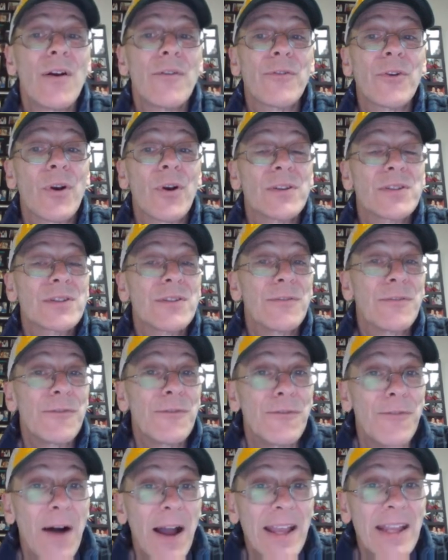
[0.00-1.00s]
for us to
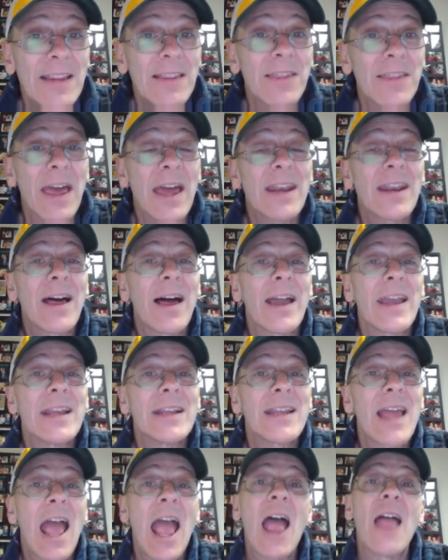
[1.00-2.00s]
find that
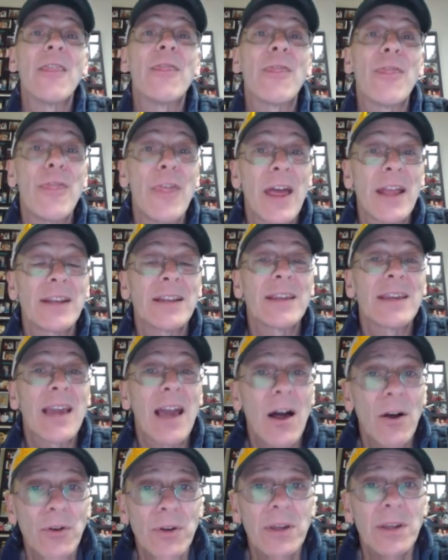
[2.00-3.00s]
height and then
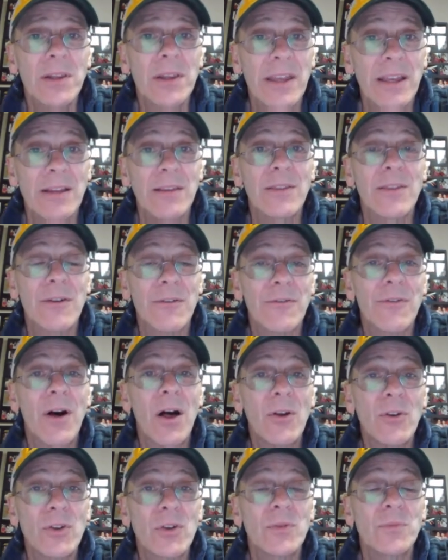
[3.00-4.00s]
calculate the
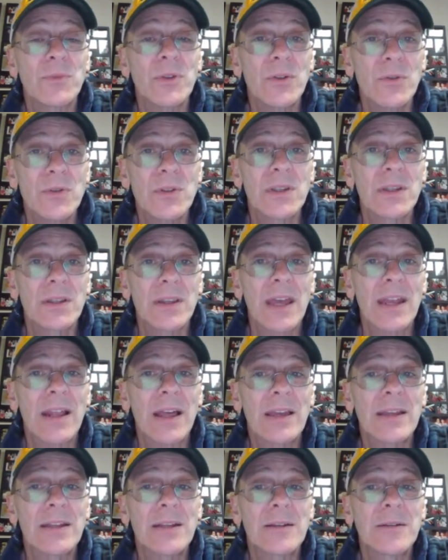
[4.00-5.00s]
volume using that
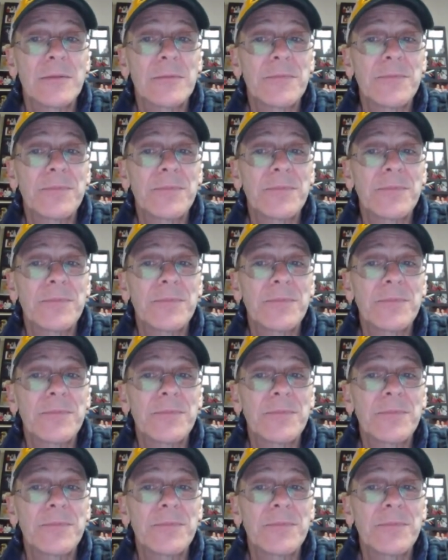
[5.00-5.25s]
height.